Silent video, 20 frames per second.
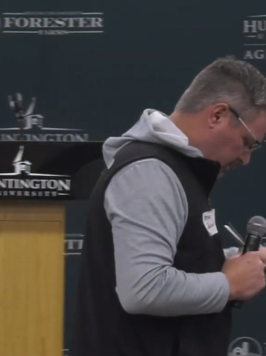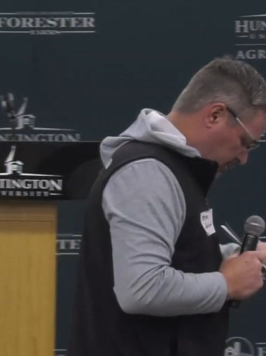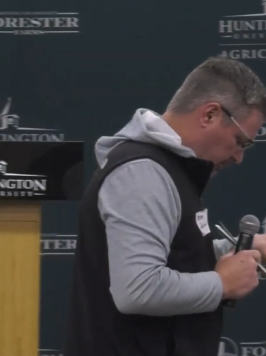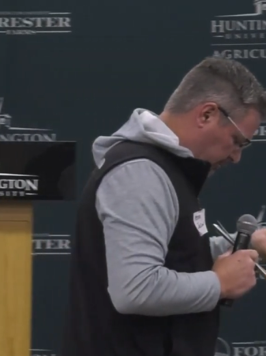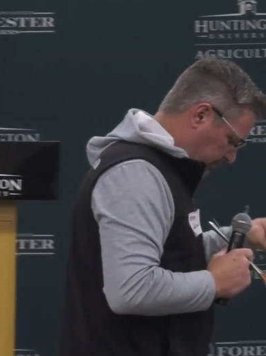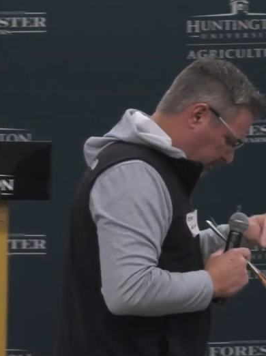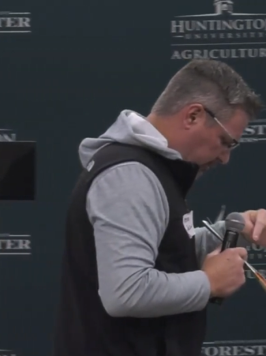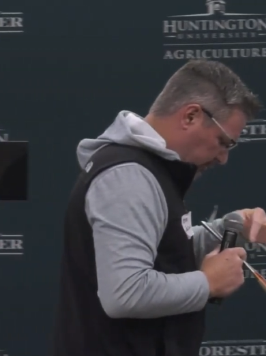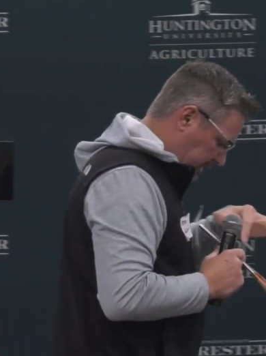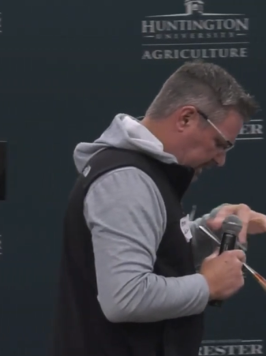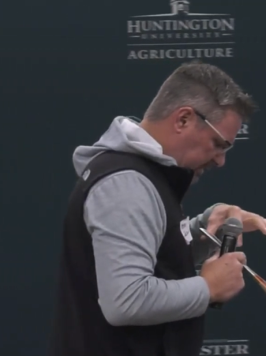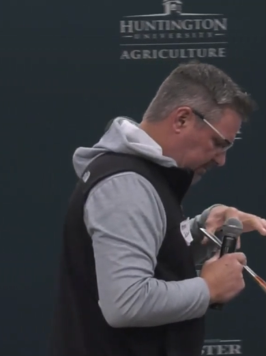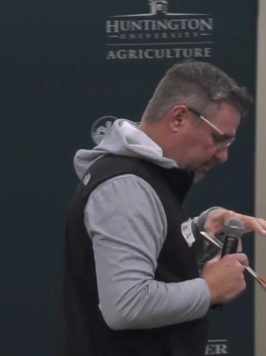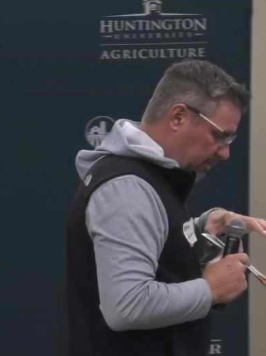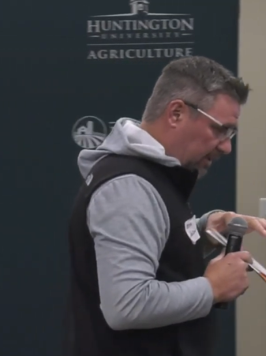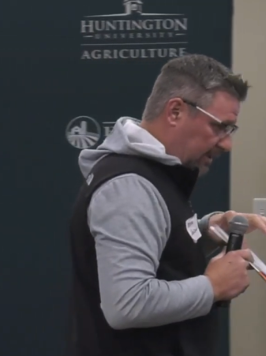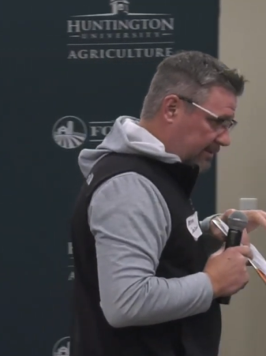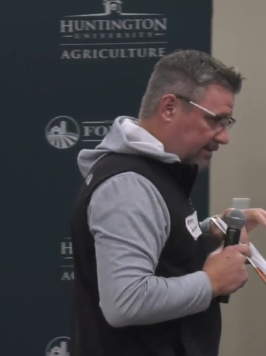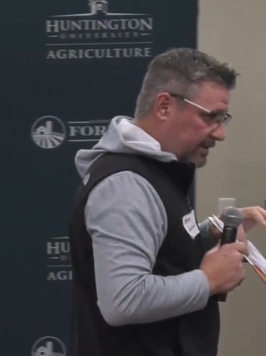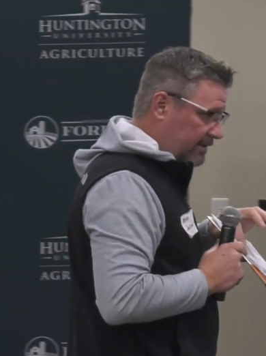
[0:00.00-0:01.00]
through this
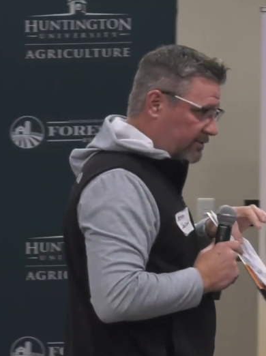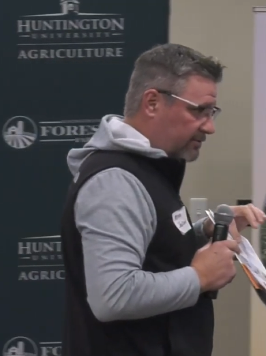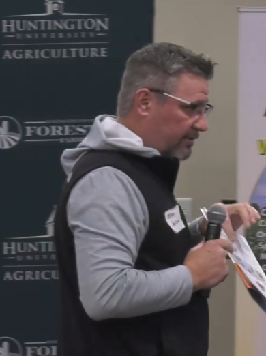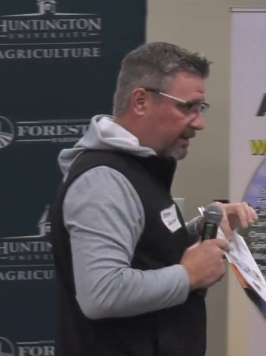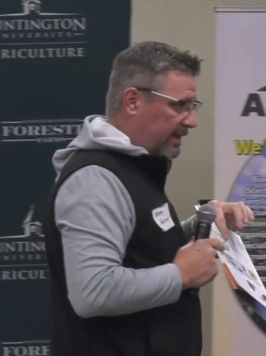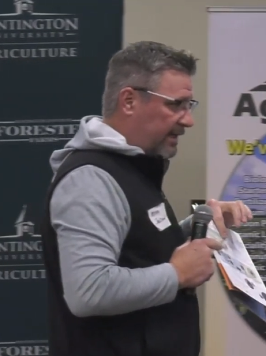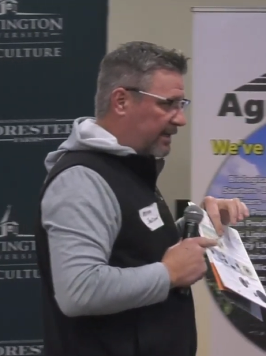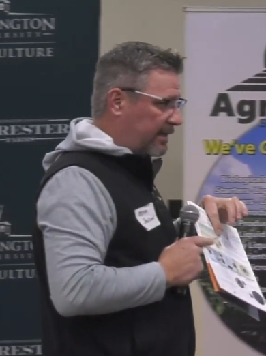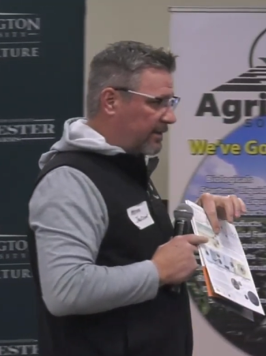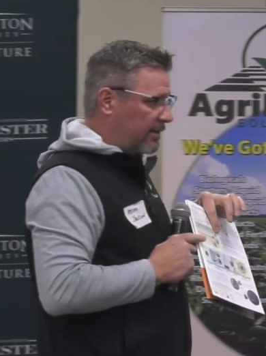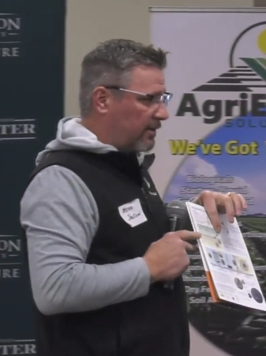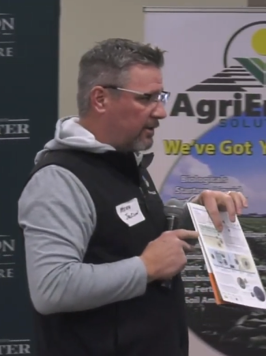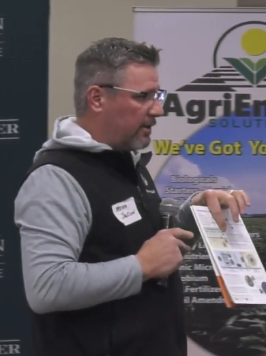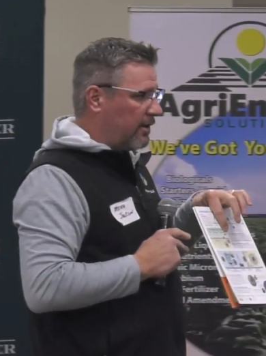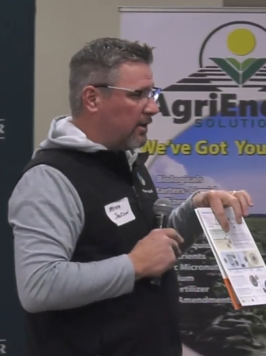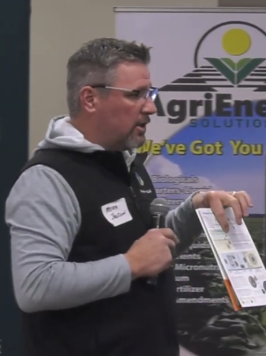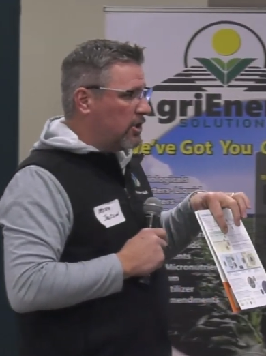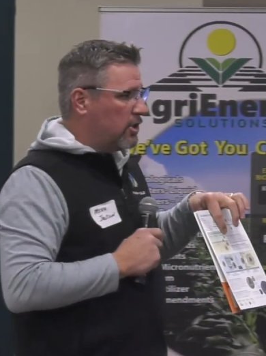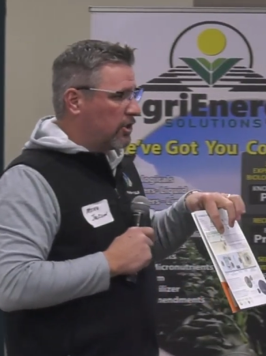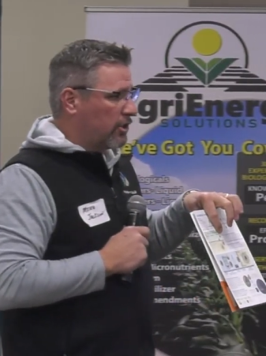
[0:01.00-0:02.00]
process right here
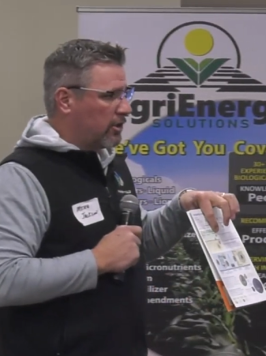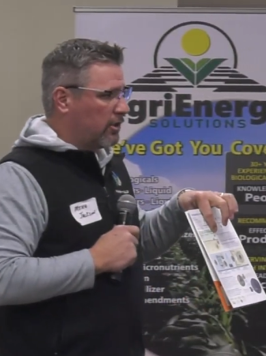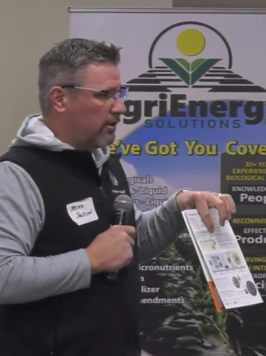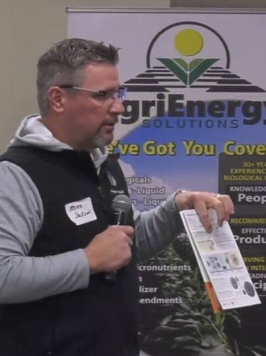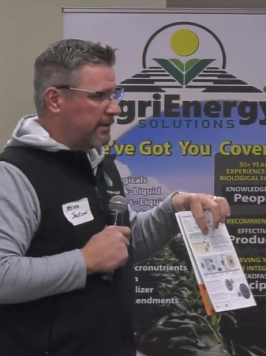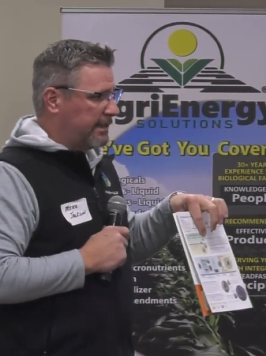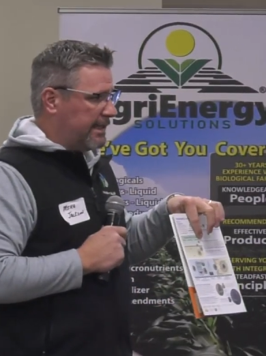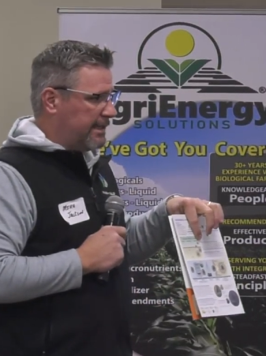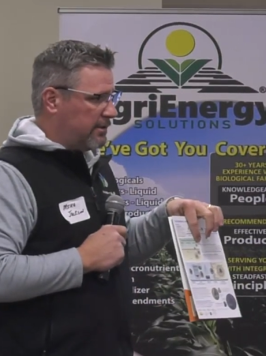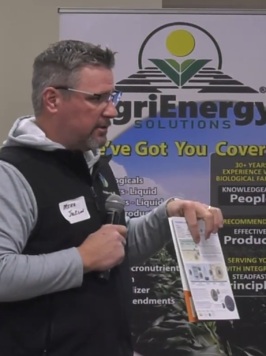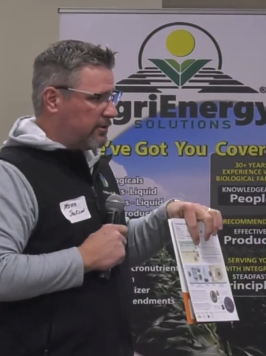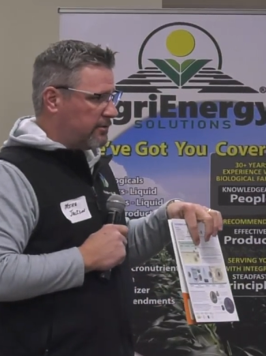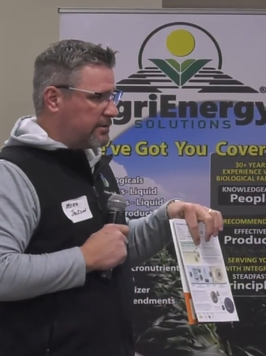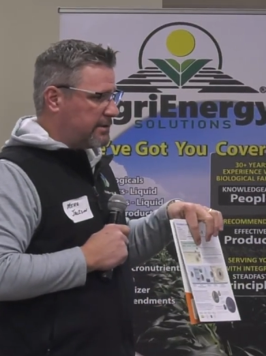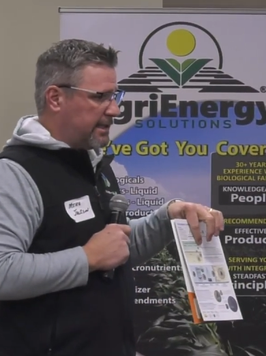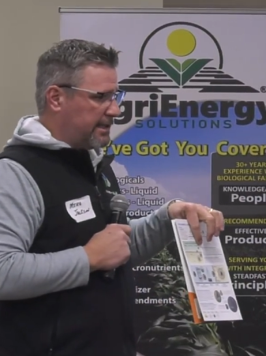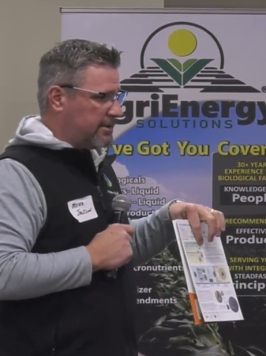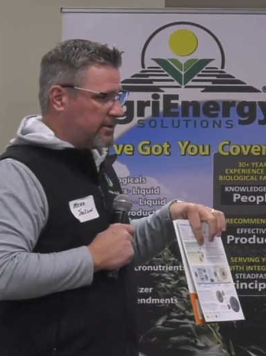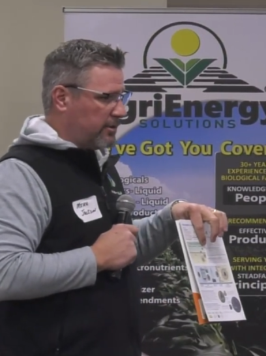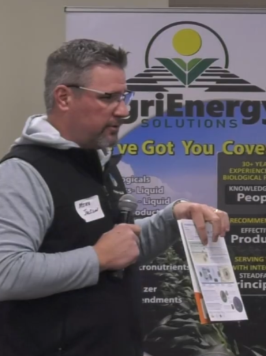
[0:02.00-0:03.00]
called
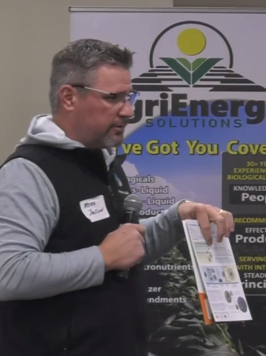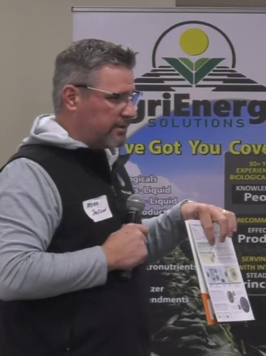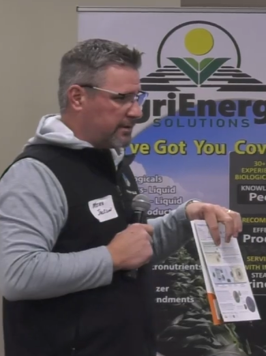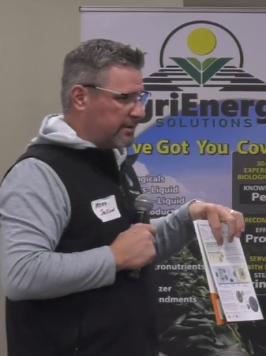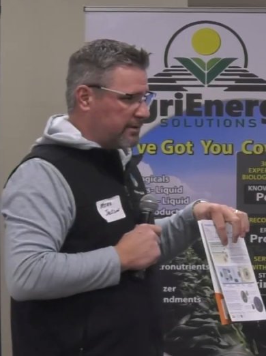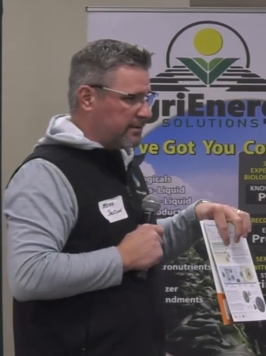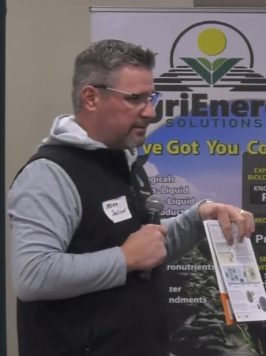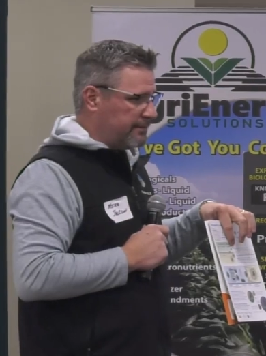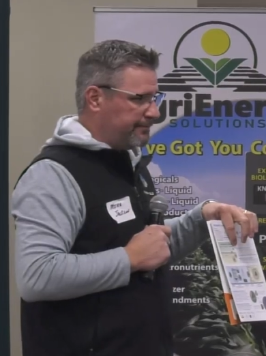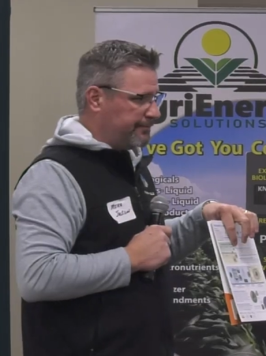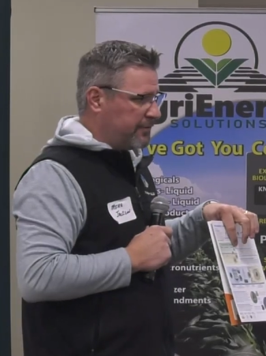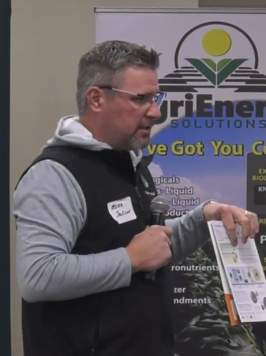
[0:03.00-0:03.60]
endocytosis.